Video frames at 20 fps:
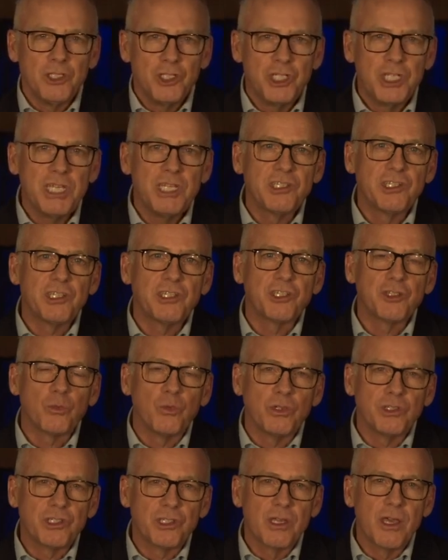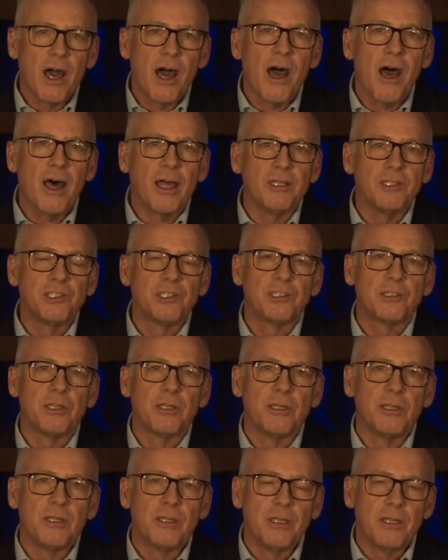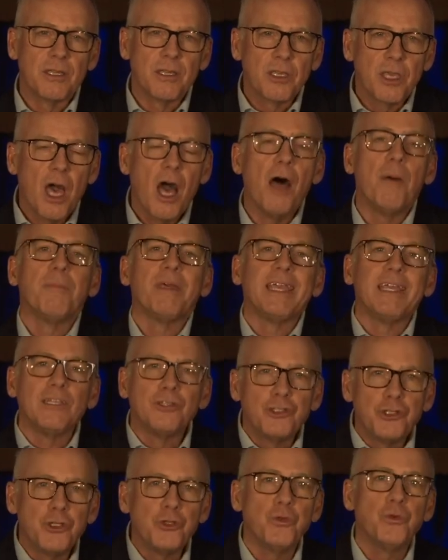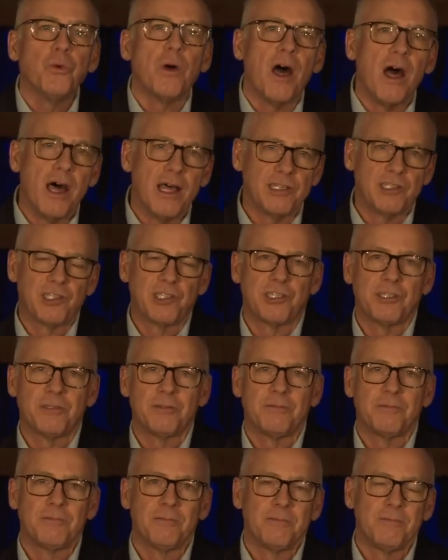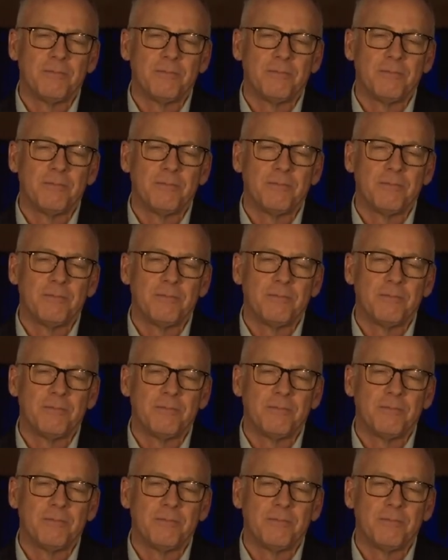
Jesus was God's coming to us.